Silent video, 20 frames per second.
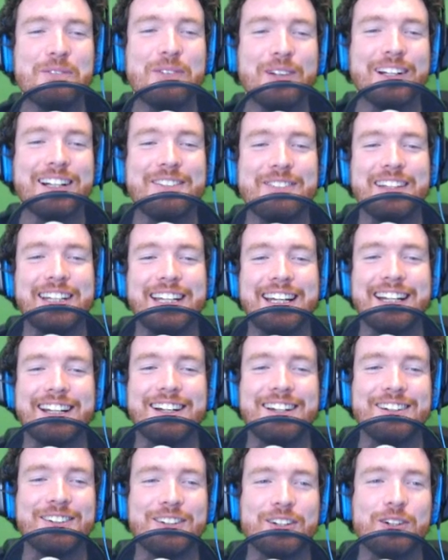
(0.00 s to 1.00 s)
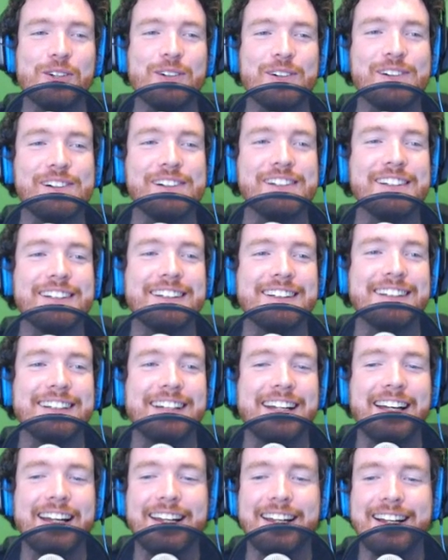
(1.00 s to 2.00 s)
People are going to be like, oh, cool.
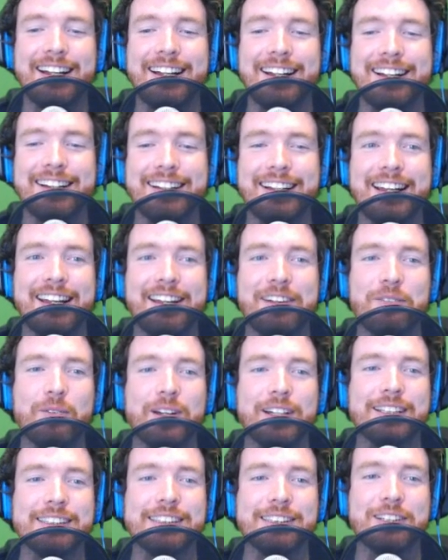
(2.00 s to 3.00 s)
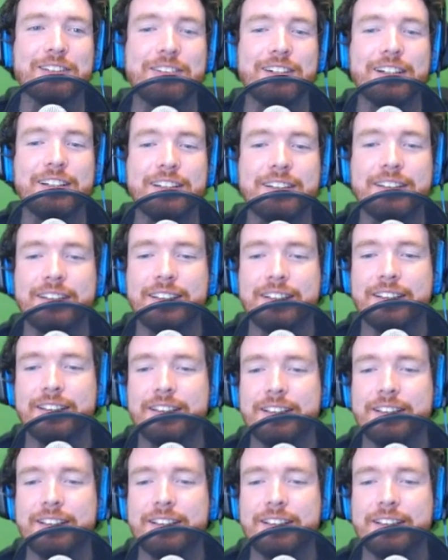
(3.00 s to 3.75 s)
And when it's over.